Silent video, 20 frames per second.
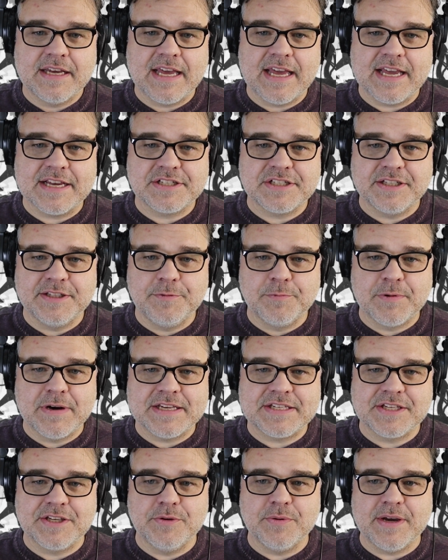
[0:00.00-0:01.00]
actually
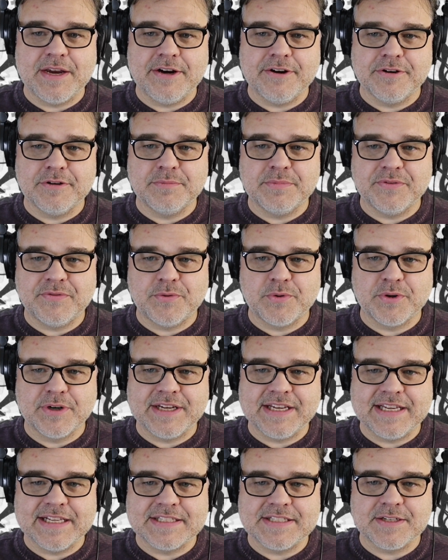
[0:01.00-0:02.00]
rescue Eren before he
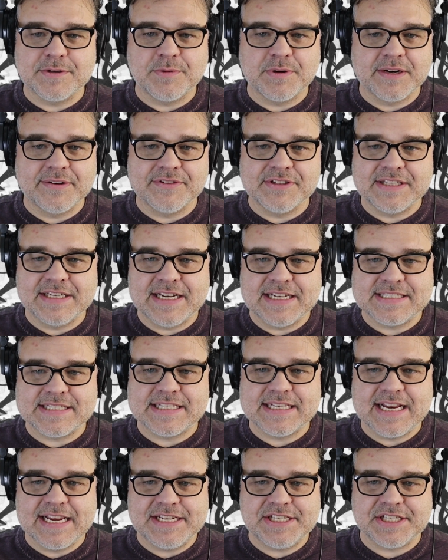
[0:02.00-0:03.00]
gets to whatever the
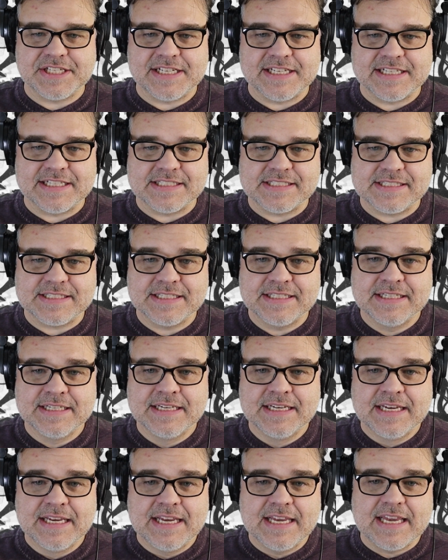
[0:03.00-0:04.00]
destination is.
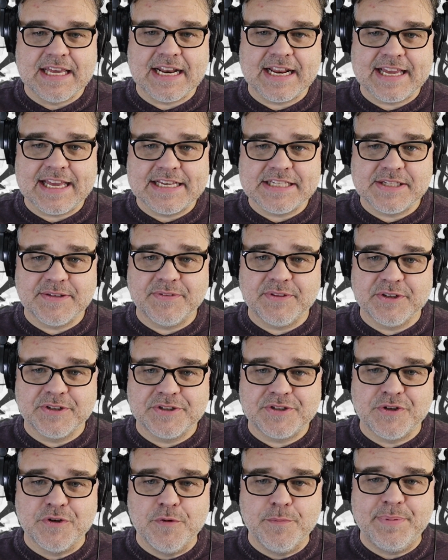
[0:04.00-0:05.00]
And I guess if there are
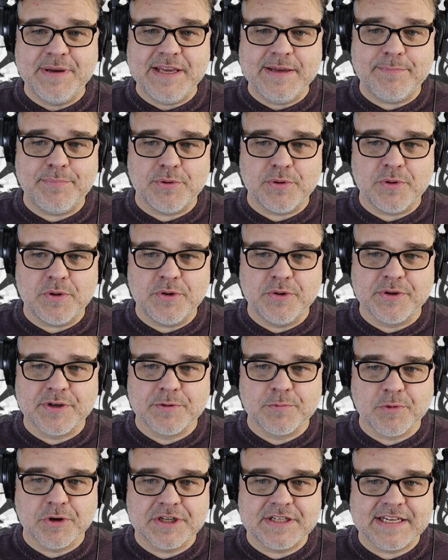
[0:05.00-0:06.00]
two people who
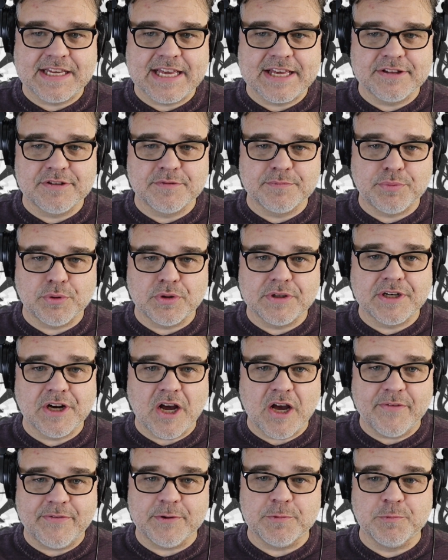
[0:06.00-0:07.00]
can work together and pull it
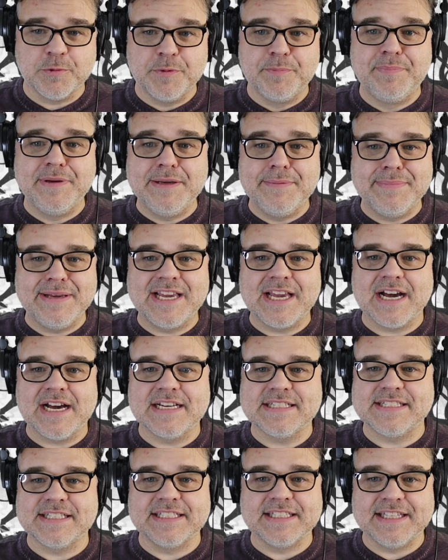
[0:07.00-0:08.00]
off, it would be
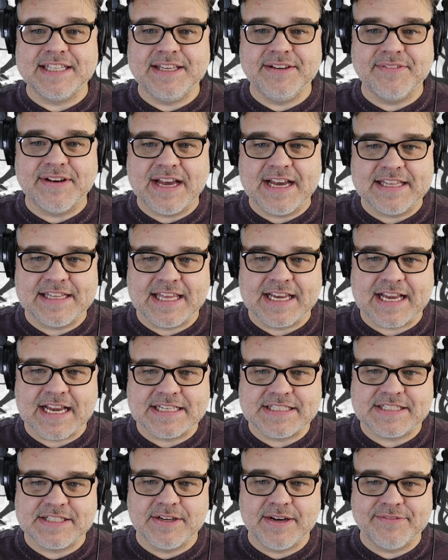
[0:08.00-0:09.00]
Mikasa and Levi. Like, I
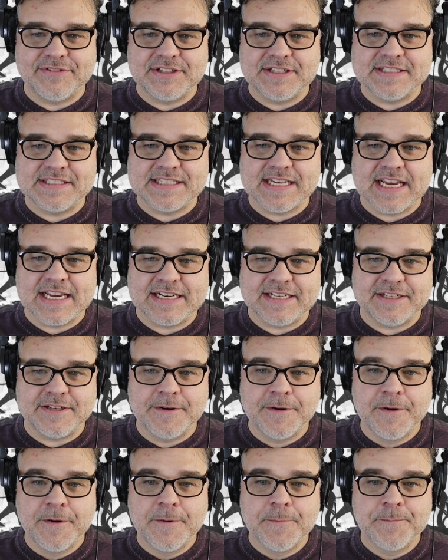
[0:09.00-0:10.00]
still haven't decided